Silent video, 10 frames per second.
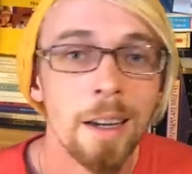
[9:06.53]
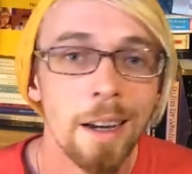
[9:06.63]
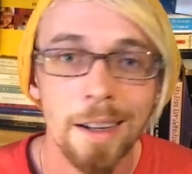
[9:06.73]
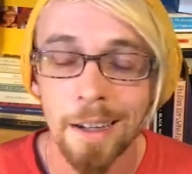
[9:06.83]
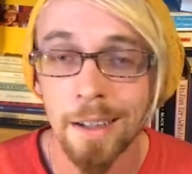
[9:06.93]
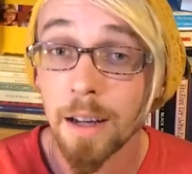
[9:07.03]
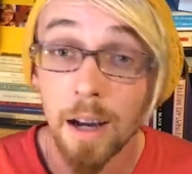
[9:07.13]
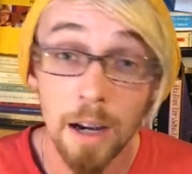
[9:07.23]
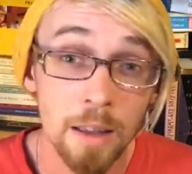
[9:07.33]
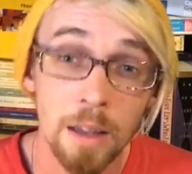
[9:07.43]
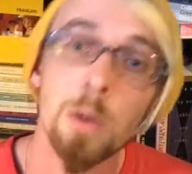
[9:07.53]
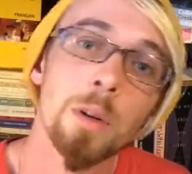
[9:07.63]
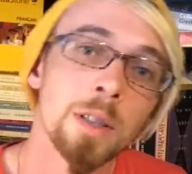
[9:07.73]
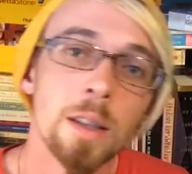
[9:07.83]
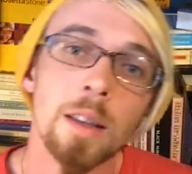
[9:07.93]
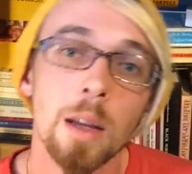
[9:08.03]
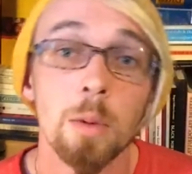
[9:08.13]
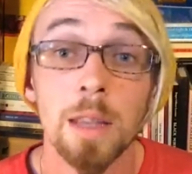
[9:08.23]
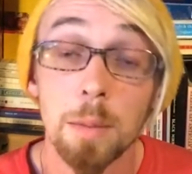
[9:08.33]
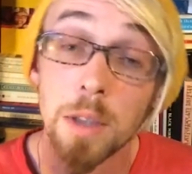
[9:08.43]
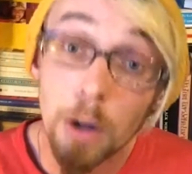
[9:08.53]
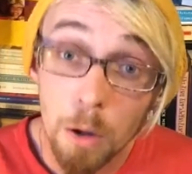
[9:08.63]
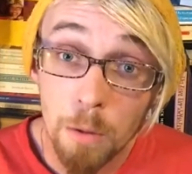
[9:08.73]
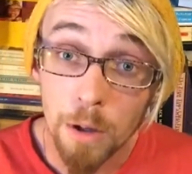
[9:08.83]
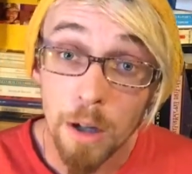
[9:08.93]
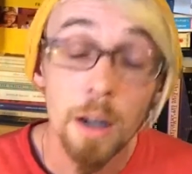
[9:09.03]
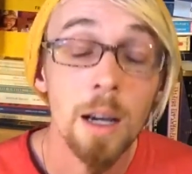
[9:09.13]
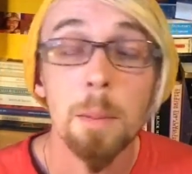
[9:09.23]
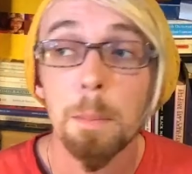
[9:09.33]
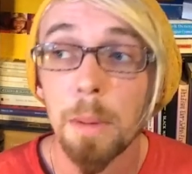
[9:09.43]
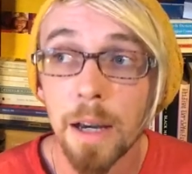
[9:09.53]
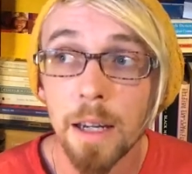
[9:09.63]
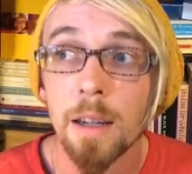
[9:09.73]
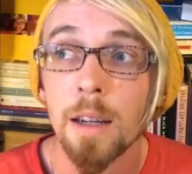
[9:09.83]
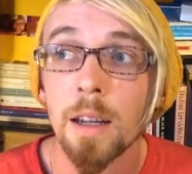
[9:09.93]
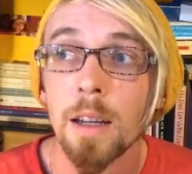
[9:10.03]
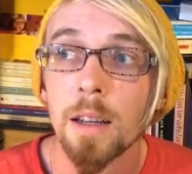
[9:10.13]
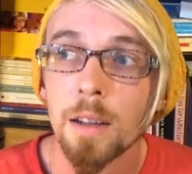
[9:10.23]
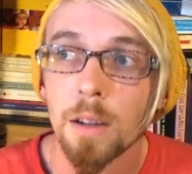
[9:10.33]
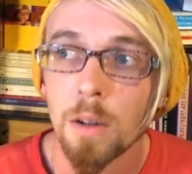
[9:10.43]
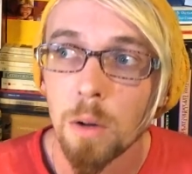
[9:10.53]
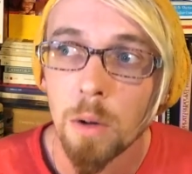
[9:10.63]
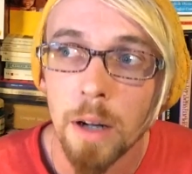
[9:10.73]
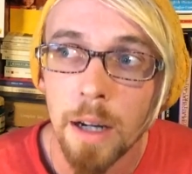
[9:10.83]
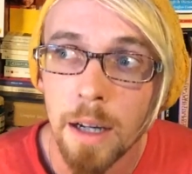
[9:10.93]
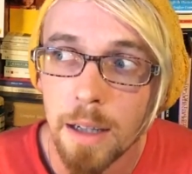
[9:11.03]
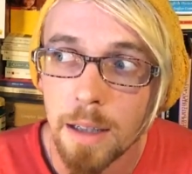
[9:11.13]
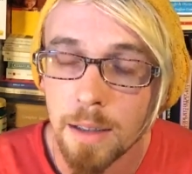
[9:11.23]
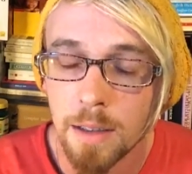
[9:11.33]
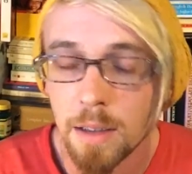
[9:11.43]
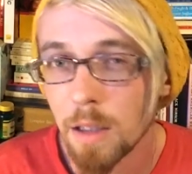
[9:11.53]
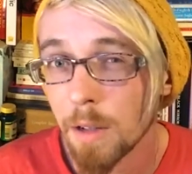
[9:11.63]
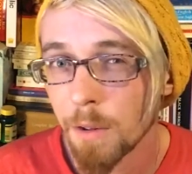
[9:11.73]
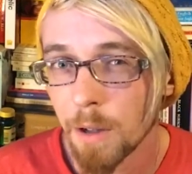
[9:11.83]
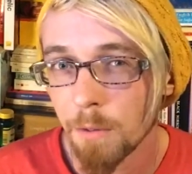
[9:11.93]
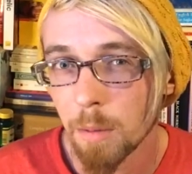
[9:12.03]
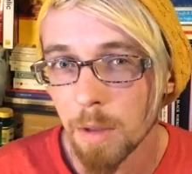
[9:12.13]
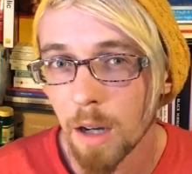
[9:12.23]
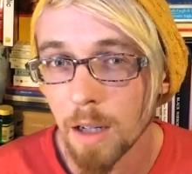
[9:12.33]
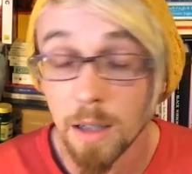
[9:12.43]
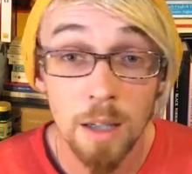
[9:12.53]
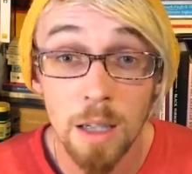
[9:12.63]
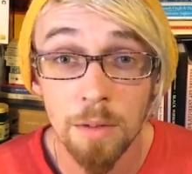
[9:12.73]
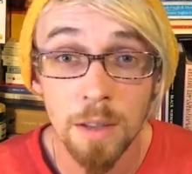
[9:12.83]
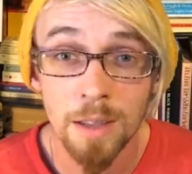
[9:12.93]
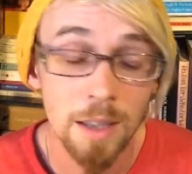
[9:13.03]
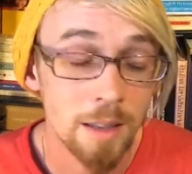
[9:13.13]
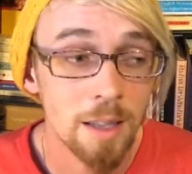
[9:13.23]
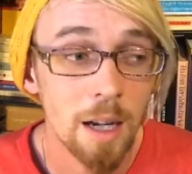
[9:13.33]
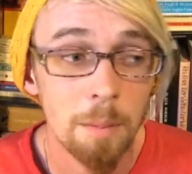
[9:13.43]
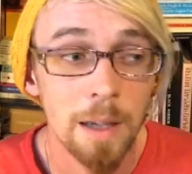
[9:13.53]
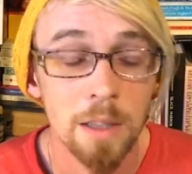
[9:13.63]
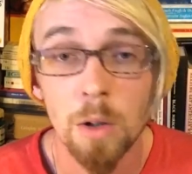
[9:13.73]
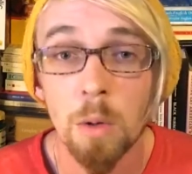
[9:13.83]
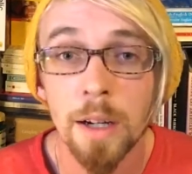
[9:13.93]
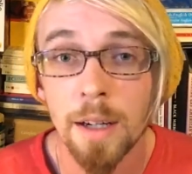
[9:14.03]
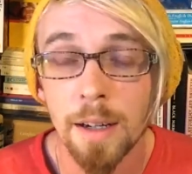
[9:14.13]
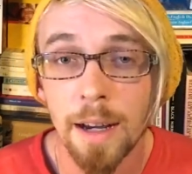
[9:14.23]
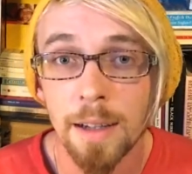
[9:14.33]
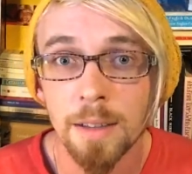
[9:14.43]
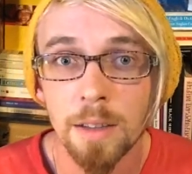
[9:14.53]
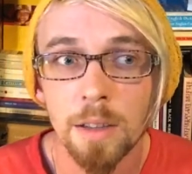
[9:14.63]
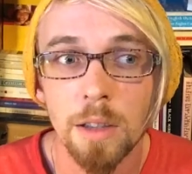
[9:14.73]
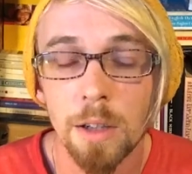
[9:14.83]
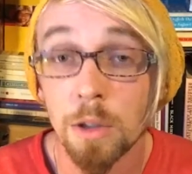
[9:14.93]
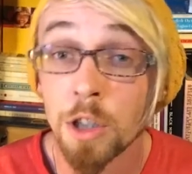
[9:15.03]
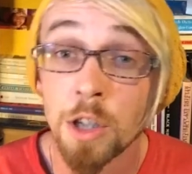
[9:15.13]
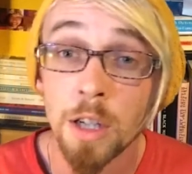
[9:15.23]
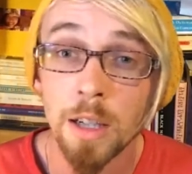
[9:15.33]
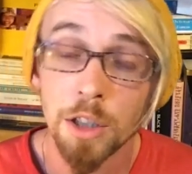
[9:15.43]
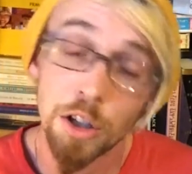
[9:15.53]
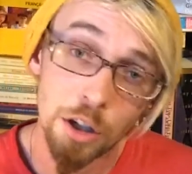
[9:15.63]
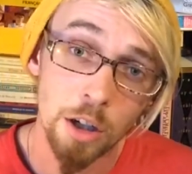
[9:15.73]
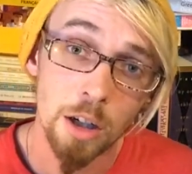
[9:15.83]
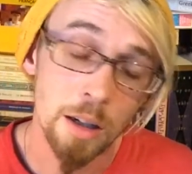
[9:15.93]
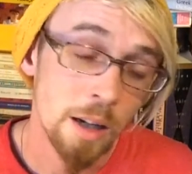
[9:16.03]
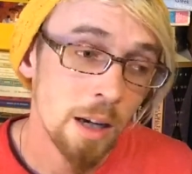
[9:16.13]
Again, I think Korra is the thing that one leaps over, but Korra is different from God, and he even sets it up as Korra as, she, as her,